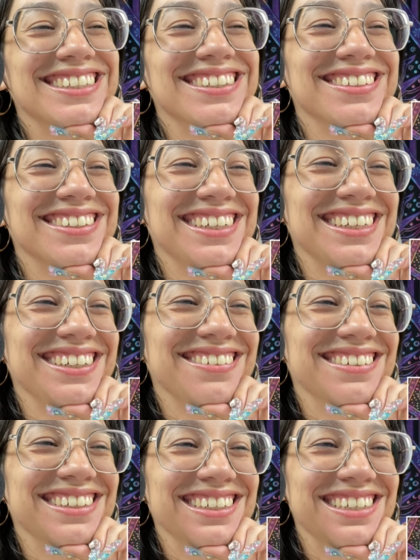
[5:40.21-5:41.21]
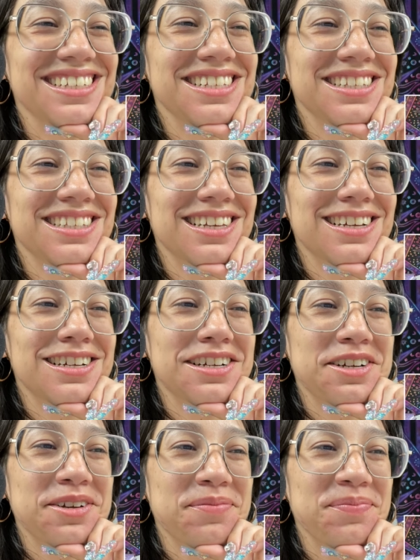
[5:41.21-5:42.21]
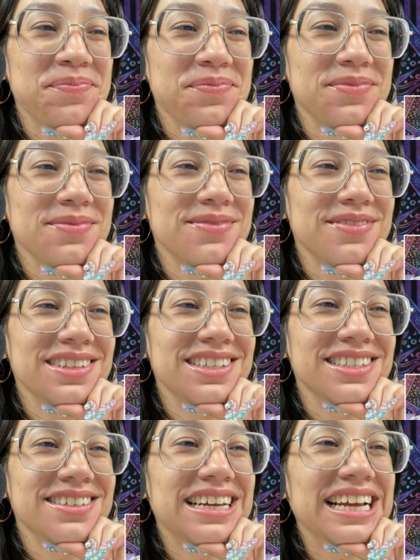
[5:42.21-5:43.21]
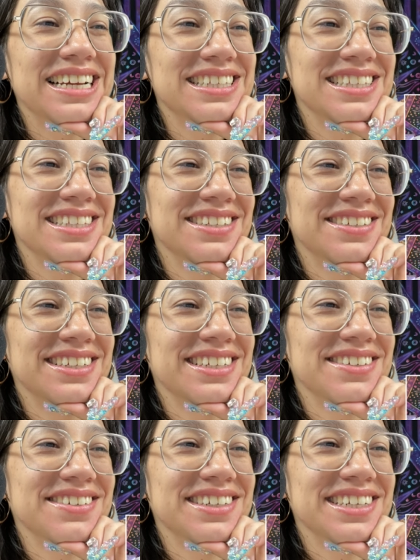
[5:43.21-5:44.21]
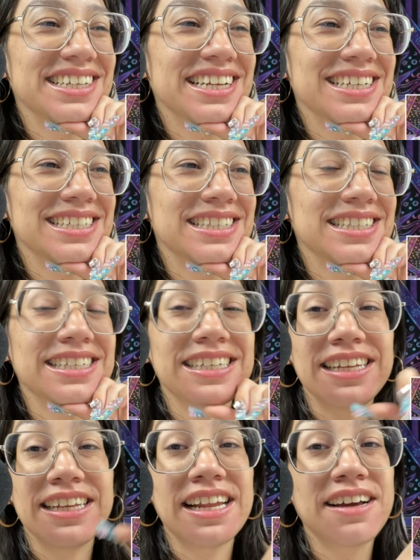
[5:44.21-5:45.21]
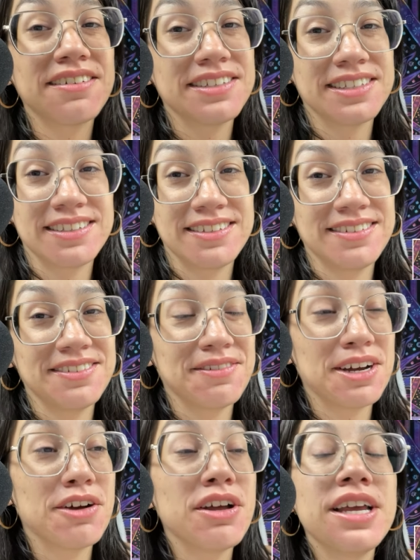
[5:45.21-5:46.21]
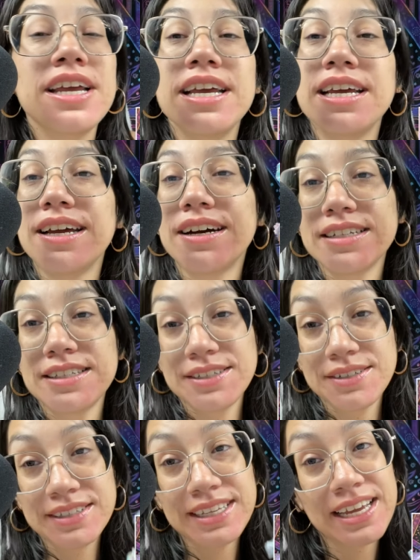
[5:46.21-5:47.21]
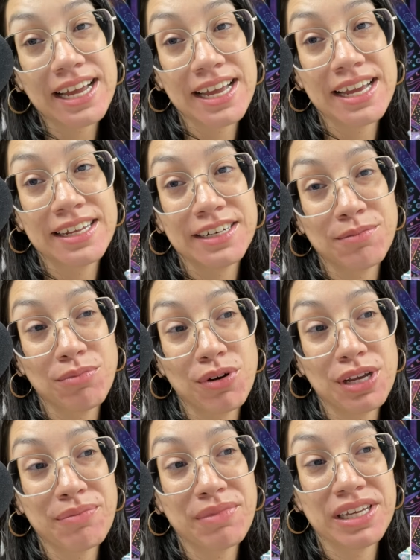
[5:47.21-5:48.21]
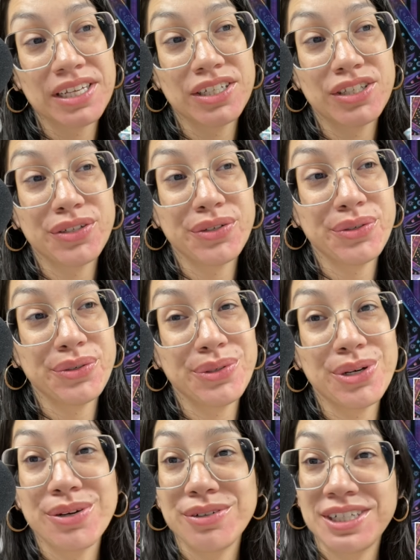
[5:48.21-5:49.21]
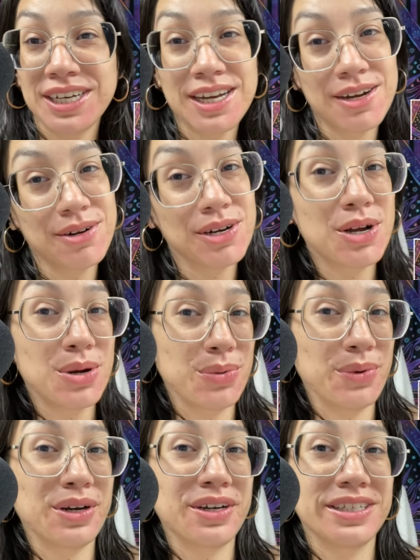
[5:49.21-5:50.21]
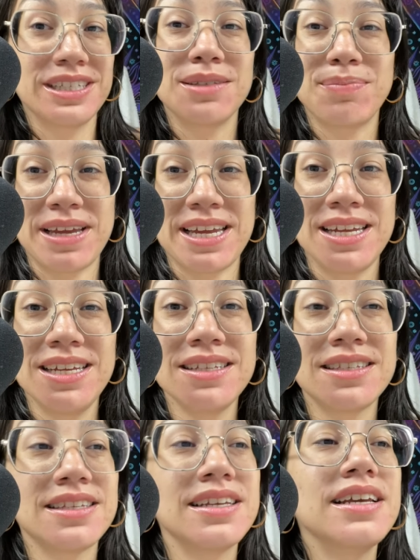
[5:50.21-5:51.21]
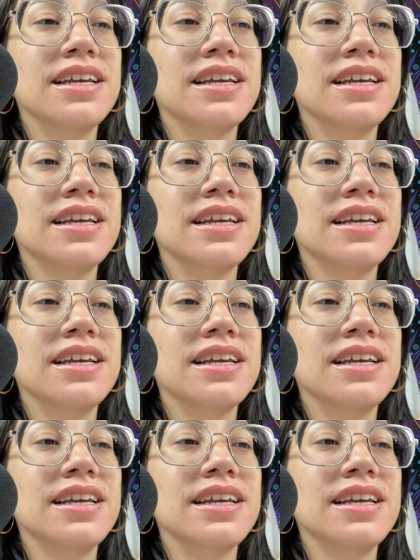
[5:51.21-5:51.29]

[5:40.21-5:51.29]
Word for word: so anyways, um so I got to sorting and organizing and I was doing well. On Tuesday I had an appointment to go check out a co-work space